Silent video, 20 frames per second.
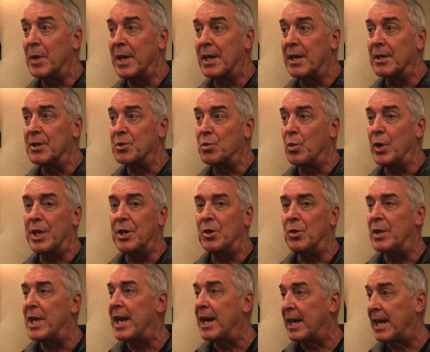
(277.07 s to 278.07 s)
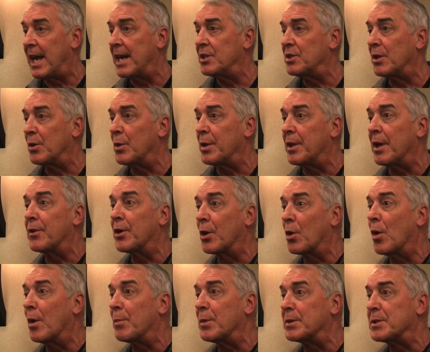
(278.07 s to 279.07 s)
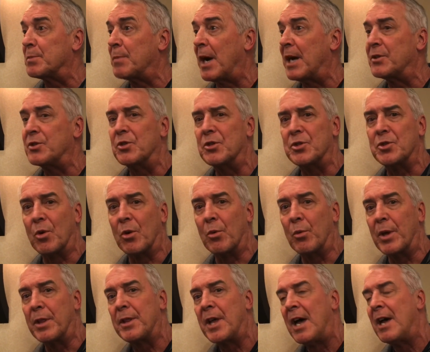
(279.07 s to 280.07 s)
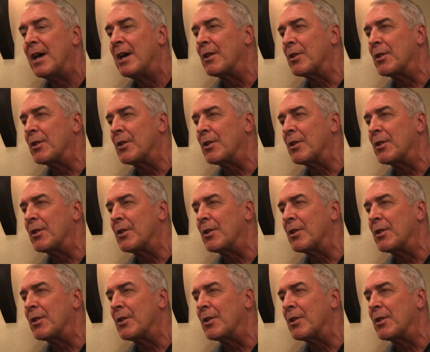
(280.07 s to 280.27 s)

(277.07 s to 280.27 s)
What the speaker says: because we do that occasionally with other corporate sponsors or with